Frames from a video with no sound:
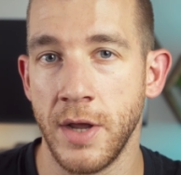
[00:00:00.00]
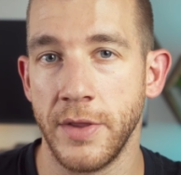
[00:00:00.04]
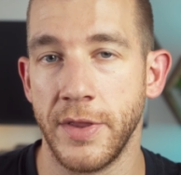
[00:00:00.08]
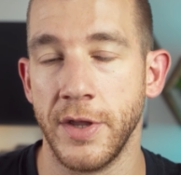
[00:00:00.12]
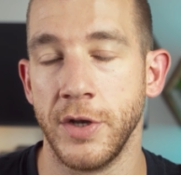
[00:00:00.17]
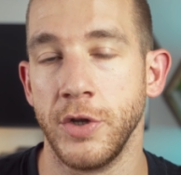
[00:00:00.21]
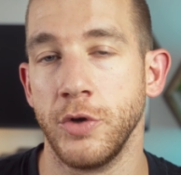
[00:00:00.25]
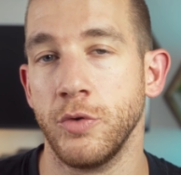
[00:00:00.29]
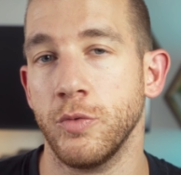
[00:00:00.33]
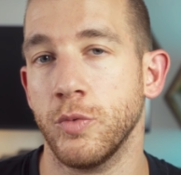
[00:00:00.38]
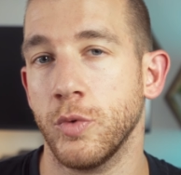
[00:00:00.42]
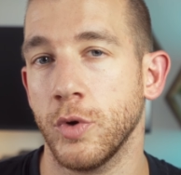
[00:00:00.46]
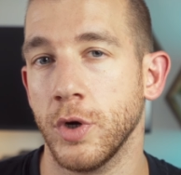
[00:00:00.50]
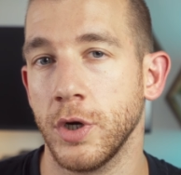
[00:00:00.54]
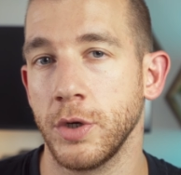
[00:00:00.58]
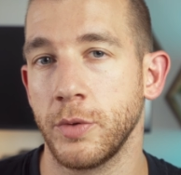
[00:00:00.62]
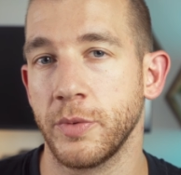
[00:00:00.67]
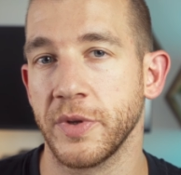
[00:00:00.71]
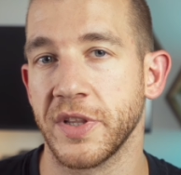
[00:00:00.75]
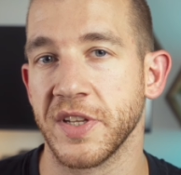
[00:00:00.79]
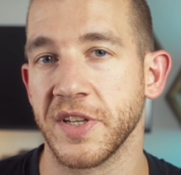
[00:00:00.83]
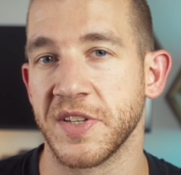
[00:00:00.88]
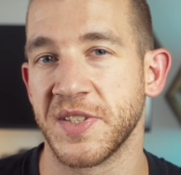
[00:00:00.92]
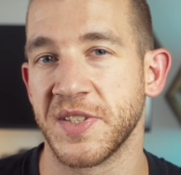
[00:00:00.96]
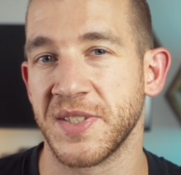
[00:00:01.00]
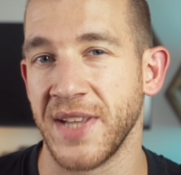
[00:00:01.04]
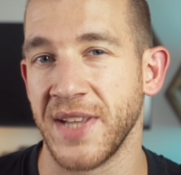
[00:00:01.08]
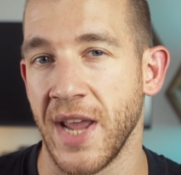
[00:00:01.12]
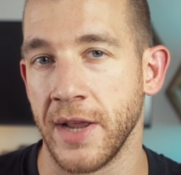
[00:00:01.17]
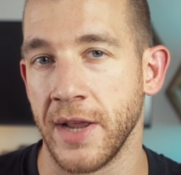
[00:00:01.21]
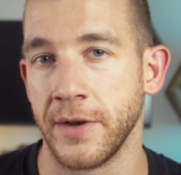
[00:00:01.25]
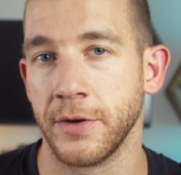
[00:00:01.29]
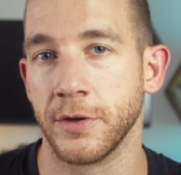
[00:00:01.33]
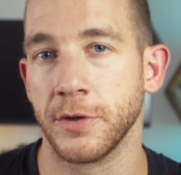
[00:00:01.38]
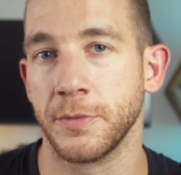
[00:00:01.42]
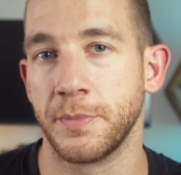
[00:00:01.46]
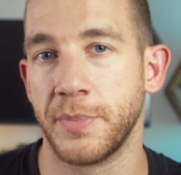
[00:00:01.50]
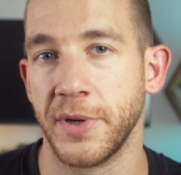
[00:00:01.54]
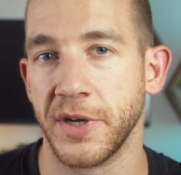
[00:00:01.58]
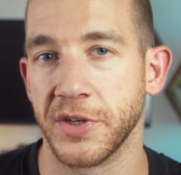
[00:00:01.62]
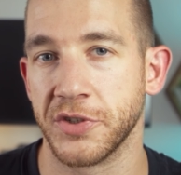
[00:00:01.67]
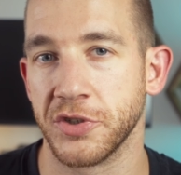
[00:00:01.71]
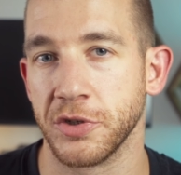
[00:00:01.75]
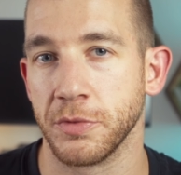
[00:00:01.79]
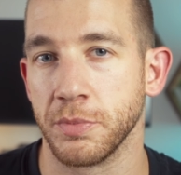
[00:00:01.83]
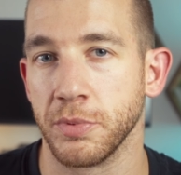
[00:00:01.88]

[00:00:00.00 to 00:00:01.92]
than you would with a standard picture